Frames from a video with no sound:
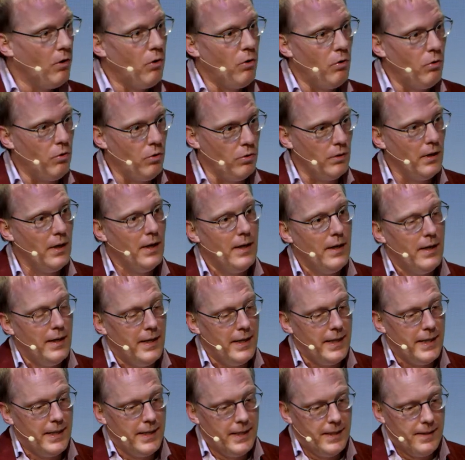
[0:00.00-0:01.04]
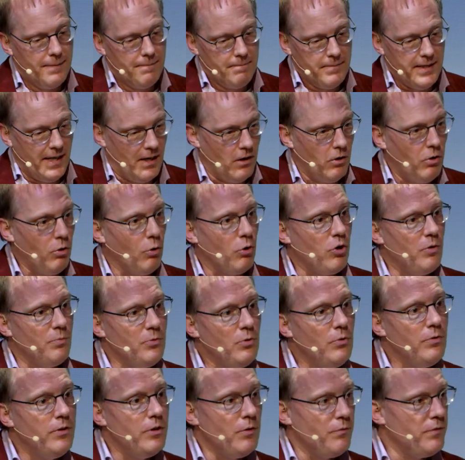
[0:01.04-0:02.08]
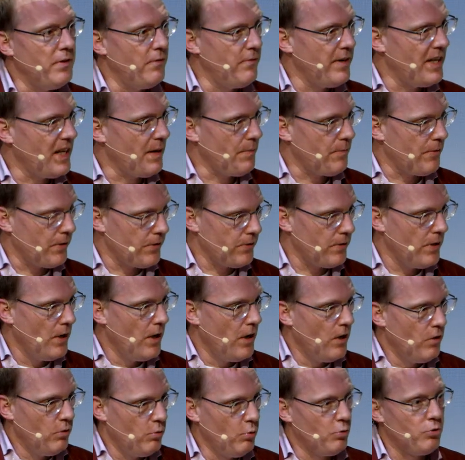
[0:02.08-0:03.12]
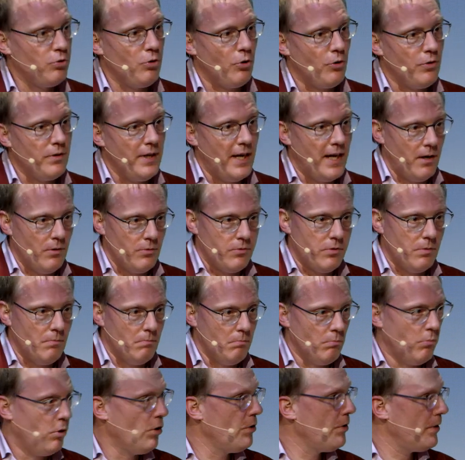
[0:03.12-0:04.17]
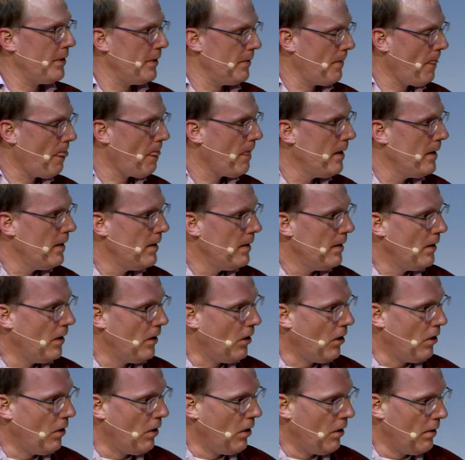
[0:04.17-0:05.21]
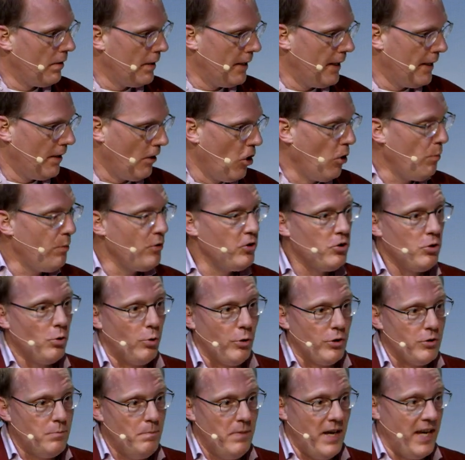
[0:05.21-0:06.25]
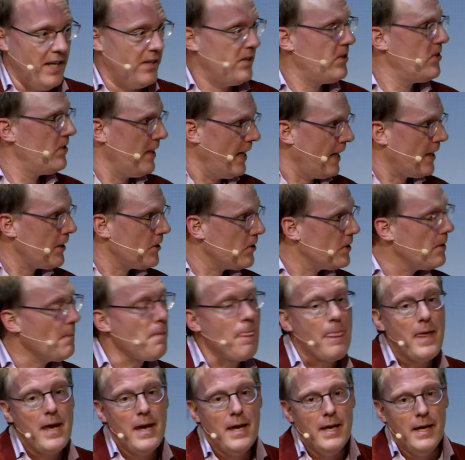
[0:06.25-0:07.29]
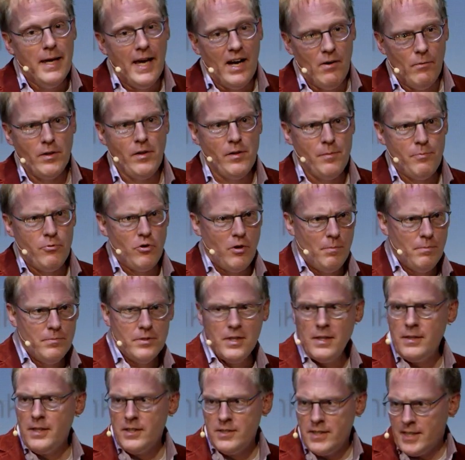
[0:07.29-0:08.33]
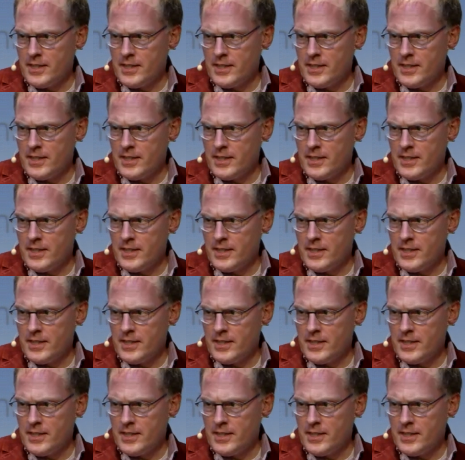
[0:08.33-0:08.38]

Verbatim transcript: a whole, uh, yeah, a whole community of developers to turn out modern uh, open source based stacks. And one of the problems, and this